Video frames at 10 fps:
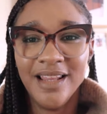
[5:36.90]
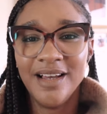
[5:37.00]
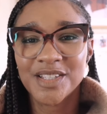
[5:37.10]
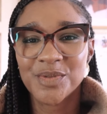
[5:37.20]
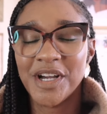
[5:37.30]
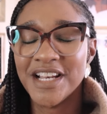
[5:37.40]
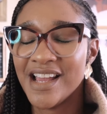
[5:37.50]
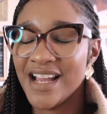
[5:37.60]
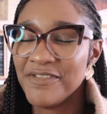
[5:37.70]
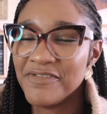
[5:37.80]
Last one,
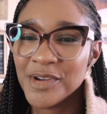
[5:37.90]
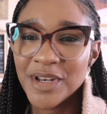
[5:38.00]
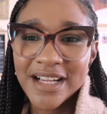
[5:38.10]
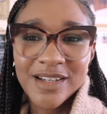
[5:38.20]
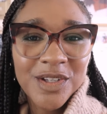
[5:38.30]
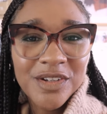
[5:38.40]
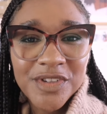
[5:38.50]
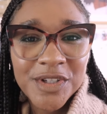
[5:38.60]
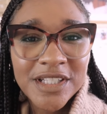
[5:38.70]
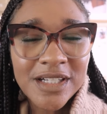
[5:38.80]
I feel like a lot
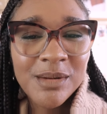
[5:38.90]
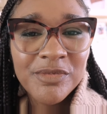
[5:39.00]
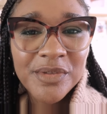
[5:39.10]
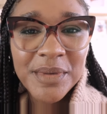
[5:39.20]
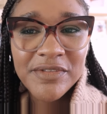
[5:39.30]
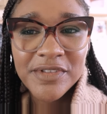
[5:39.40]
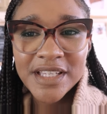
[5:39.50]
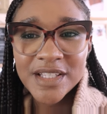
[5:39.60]
of you are gonna come for me for